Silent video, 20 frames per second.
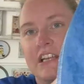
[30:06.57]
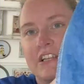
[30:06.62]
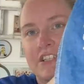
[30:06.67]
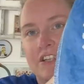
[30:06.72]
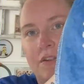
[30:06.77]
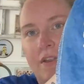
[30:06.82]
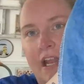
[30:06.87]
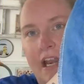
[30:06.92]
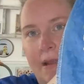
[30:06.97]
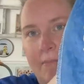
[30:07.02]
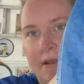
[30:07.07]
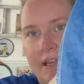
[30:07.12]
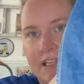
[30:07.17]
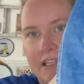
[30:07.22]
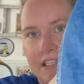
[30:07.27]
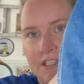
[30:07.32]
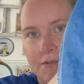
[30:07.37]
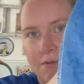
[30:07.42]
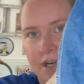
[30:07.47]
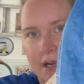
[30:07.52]
so then I picked
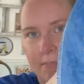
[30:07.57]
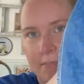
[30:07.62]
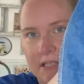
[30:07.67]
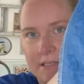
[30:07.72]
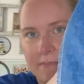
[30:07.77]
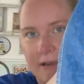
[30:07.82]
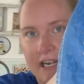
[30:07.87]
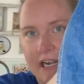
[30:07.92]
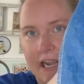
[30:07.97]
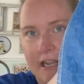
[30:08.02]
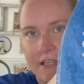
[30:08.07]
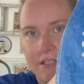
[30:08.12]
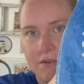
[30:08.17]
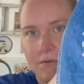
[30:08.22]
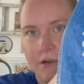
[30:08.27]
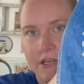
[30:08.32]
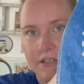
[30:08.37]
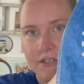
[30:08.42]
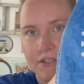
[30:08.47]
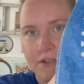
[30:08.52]
this one up as my next
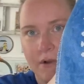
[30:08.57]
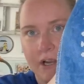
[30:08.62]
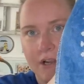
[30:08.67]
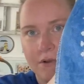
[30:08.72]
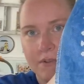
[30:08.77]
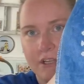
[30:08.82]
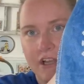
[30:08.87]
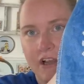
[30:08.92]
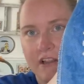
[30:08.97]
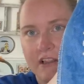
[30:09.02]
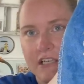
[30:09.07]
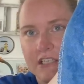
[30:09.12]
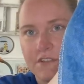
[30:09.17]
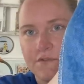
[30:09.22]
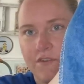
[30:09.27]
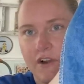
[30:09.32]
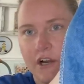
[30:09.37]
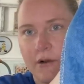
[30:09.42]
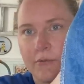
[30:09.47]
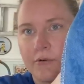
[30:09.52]
one. So I only got this
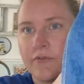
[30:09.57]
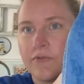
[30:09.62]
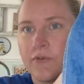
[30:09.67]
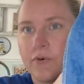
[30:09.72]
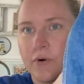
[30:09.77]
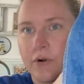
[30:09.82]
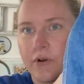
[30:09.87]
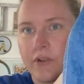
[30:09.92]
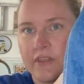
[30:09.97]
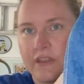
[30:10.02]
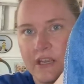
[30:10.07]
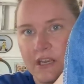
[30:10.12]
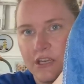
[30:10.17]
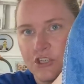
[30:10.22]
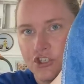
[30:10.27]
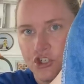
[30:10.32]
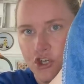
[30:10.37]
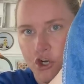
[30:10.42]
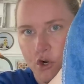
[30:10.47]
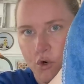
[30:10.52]
far before the
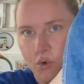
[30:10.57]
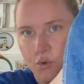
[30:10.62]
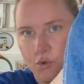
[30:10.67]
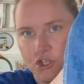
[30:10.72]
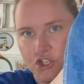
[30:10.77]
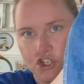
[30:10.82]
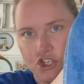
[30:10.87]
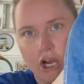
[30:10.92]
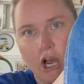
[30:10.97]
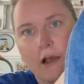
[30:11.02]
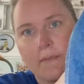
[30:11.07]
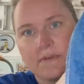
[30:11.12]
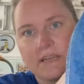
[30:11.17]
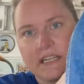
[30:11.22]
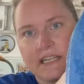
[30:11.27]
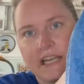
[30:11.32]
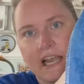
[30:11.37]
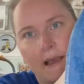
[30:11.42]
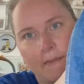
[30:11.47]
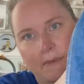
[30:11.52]
snow
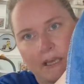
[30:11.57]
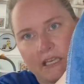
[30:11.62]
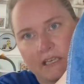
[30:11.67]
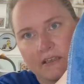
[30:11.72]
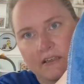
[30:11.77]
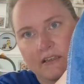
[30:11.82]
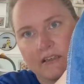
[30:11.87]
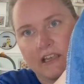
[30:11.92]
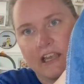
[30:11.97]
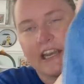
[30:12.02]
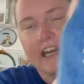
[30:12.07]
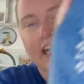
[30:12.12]
stopped coming. And